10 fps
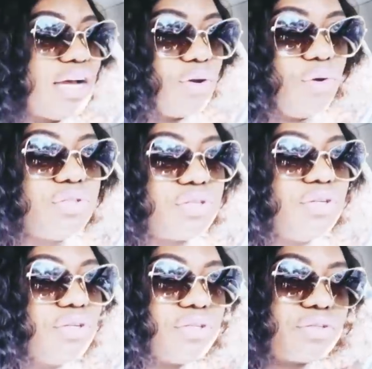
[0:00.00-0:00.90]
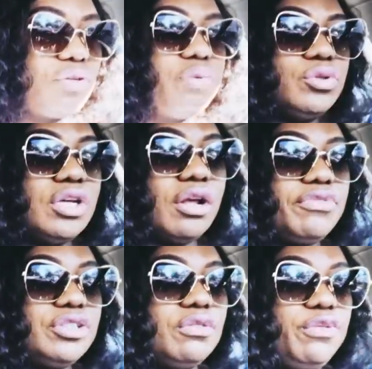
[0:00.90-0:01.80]
are good. So you'll be doing
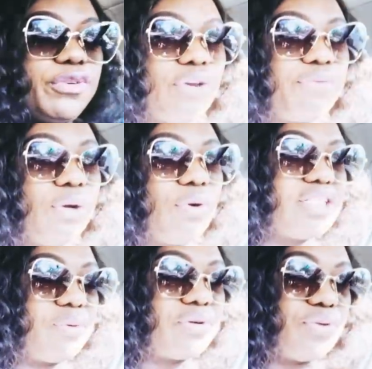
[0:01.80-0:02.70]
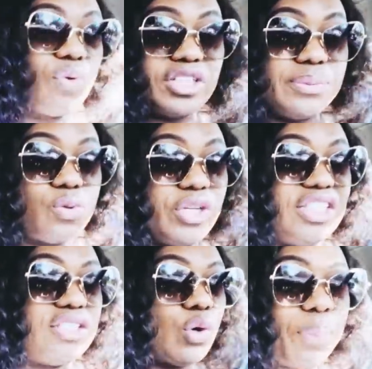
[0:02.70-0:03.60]
lovey-dovey for your followers because you want them to
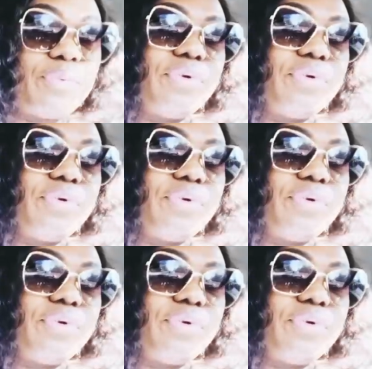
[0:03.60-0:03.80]
eat it up.